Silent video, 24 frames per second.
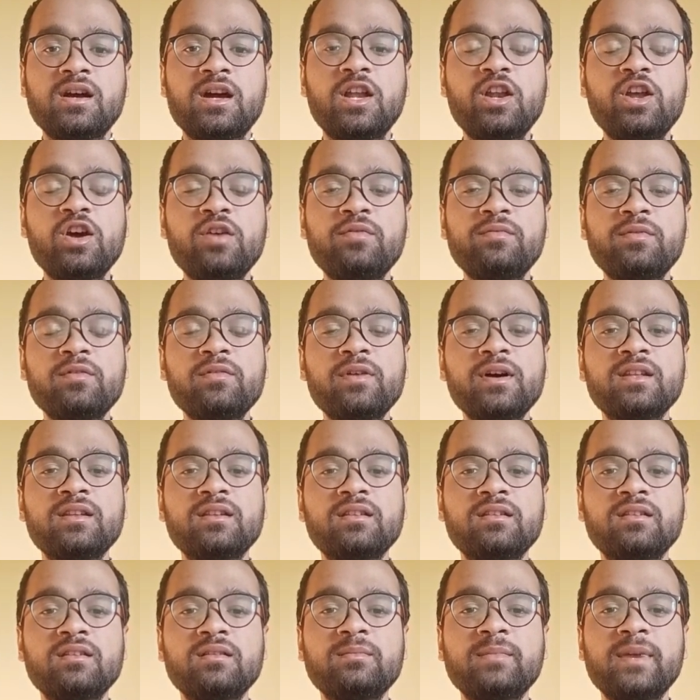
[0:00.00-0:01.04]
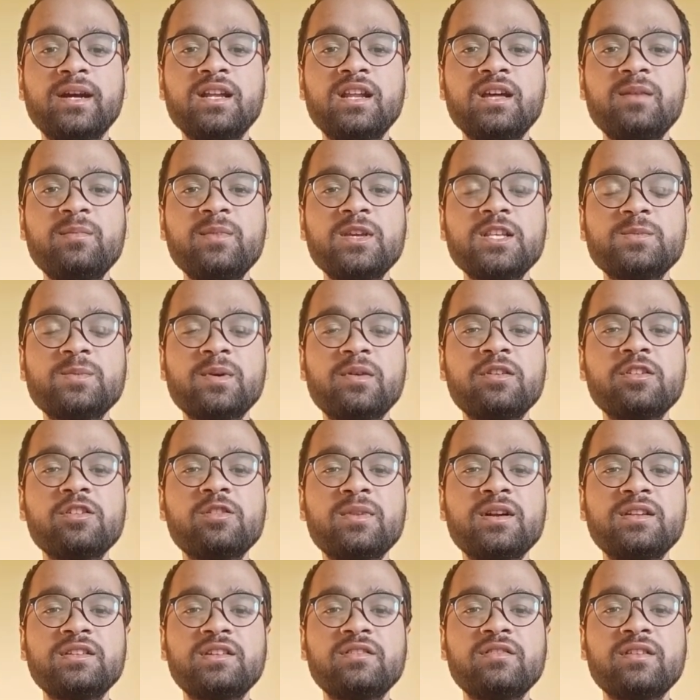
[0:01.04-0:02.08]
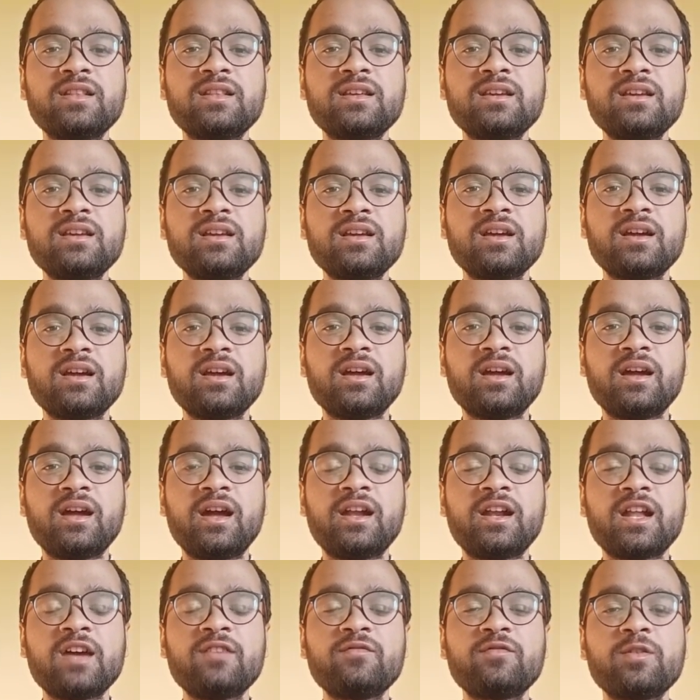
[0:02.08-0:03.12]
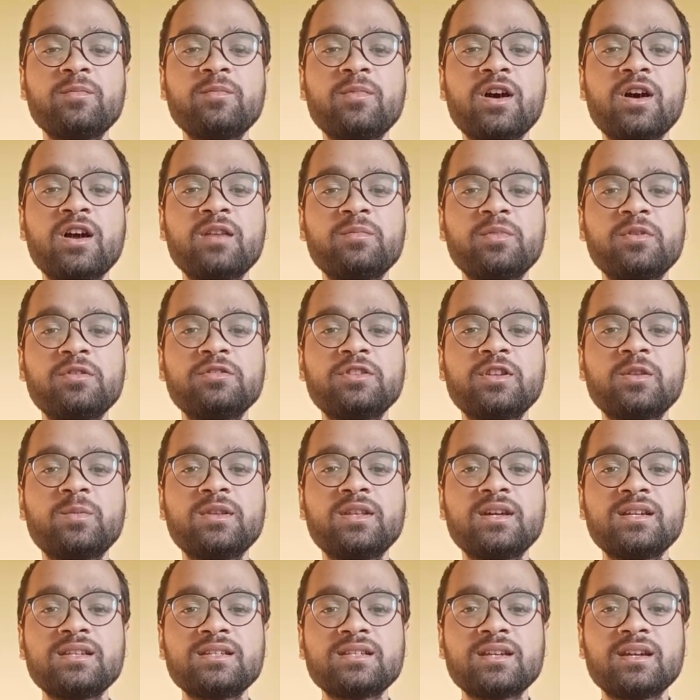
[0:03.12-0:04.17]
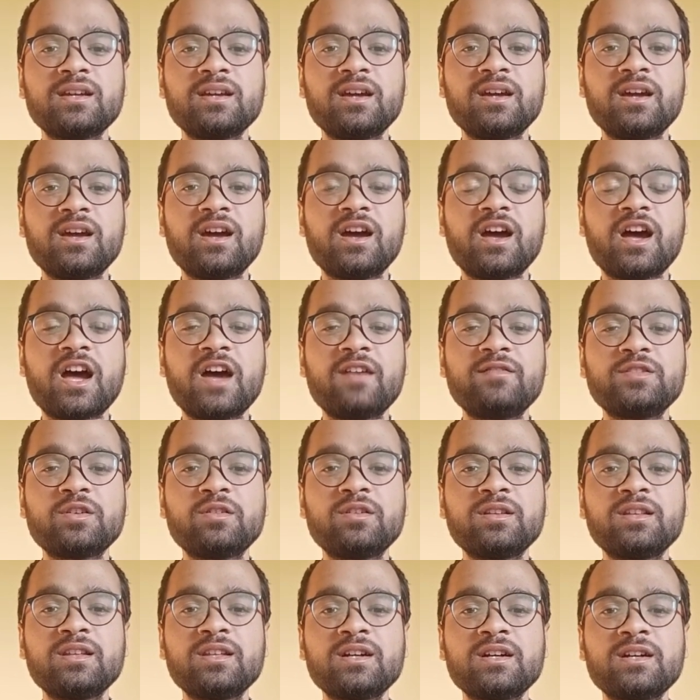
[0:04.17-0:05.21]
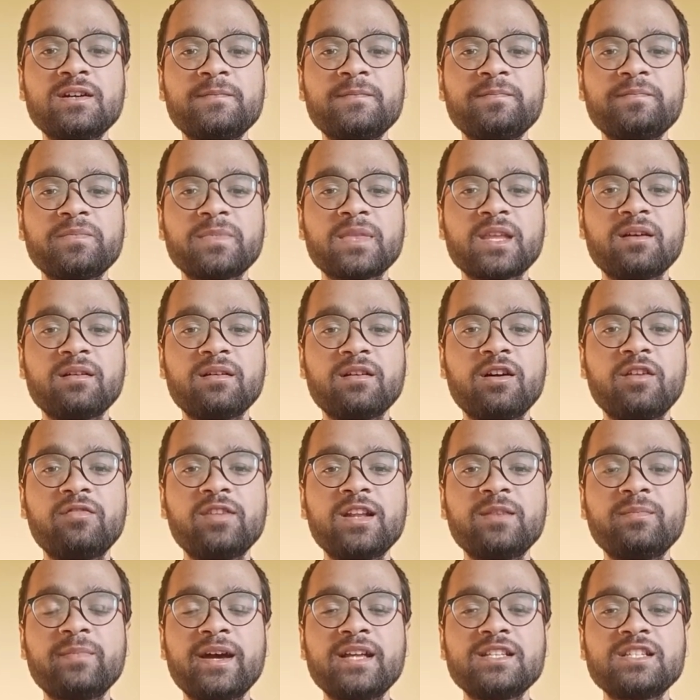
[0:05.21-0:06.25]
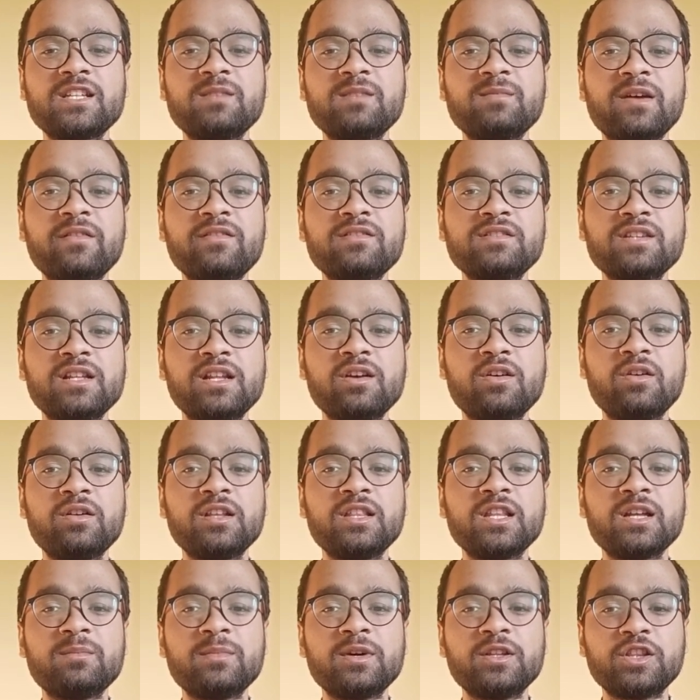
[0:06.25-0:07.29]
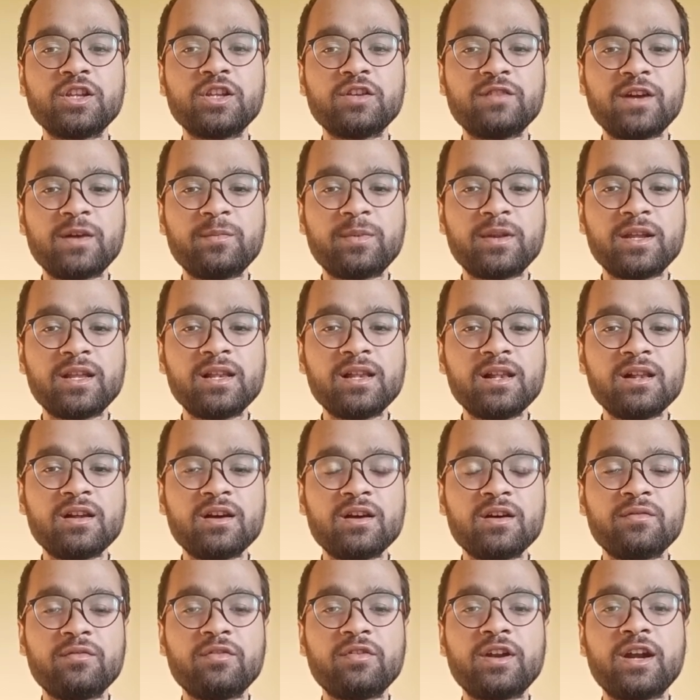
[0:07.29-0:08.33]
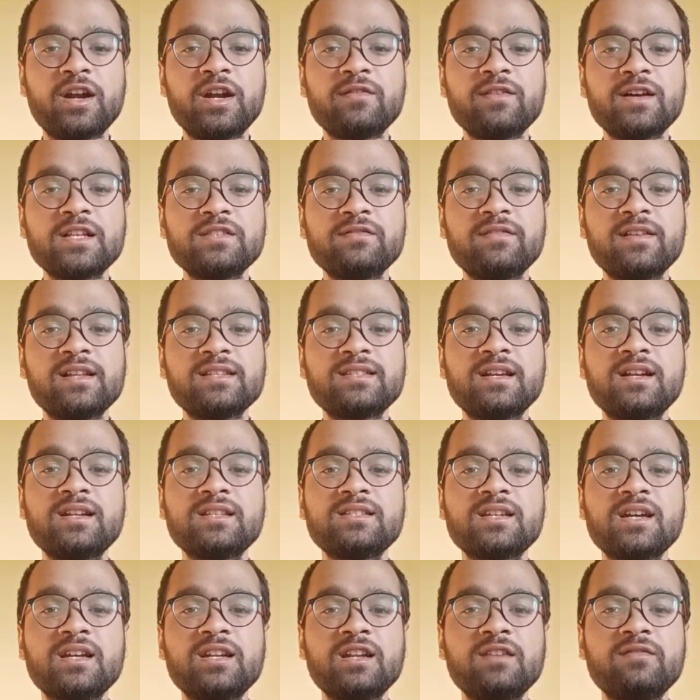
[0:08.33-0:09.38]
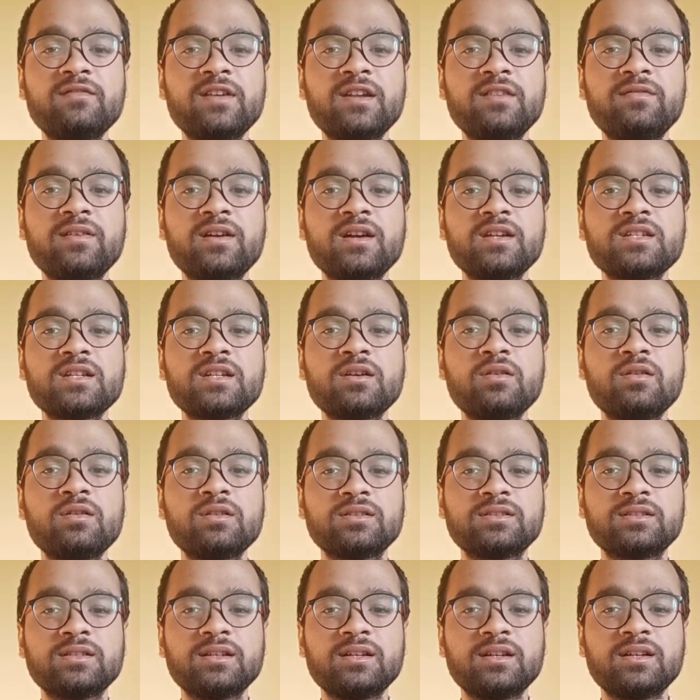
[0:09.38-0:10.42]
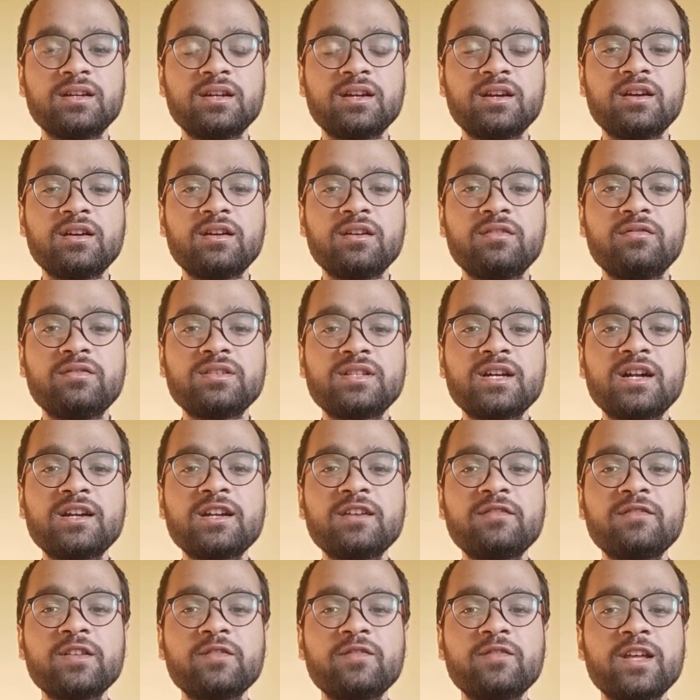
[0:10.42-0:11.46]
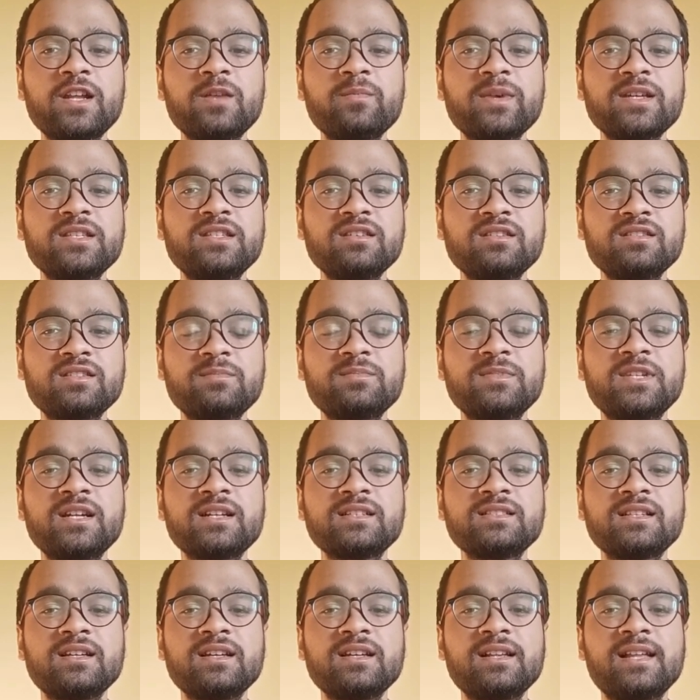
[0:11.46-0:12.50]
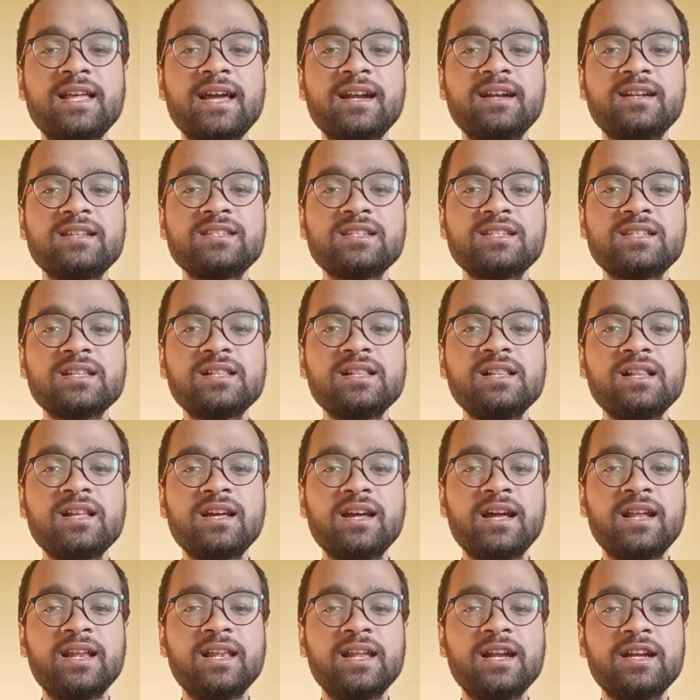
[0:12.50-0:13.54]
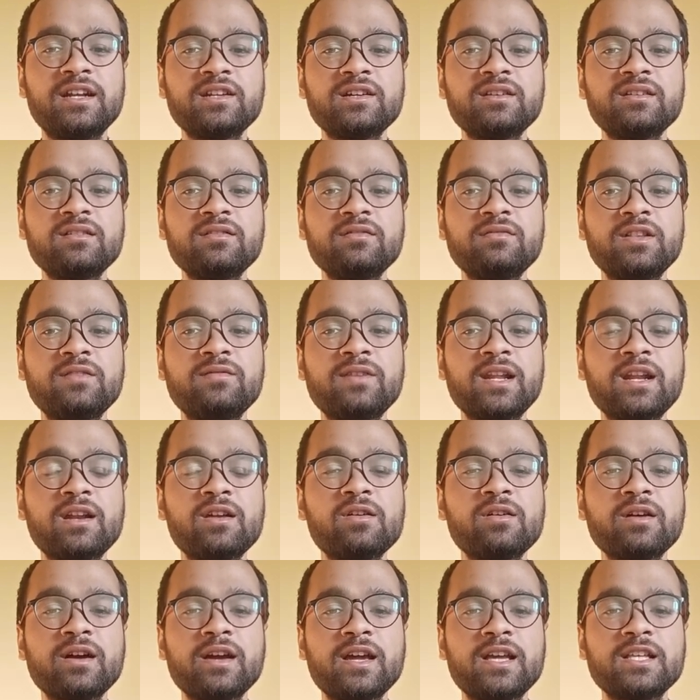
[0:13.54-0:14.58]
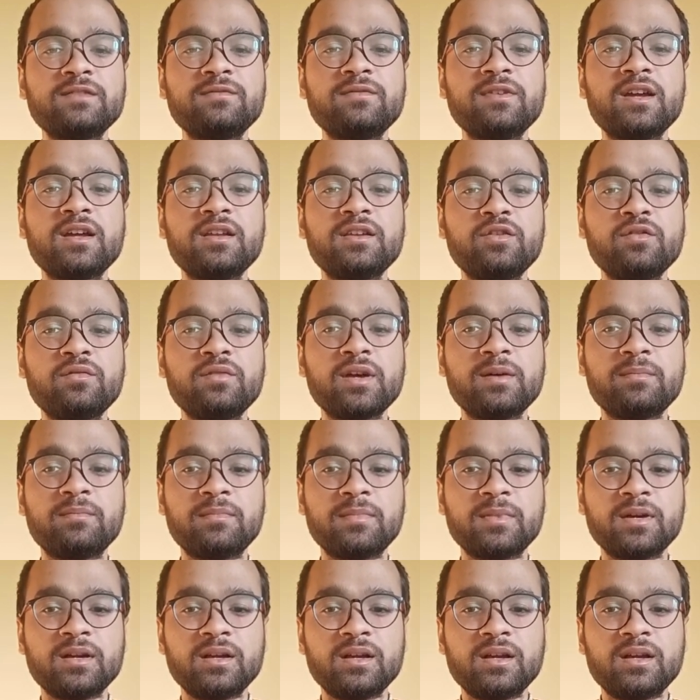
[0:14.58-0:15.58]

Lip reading: Hello everyone, my name is Pawan Kumar Trivedi and I am from Kanpur, Uttar Pradesh. I have joined the offline batch in Maven Silicon in the month of April for advanced VLSI design and verification course. We started with very basic subjects like digital and later with Verilog, SV and UVM.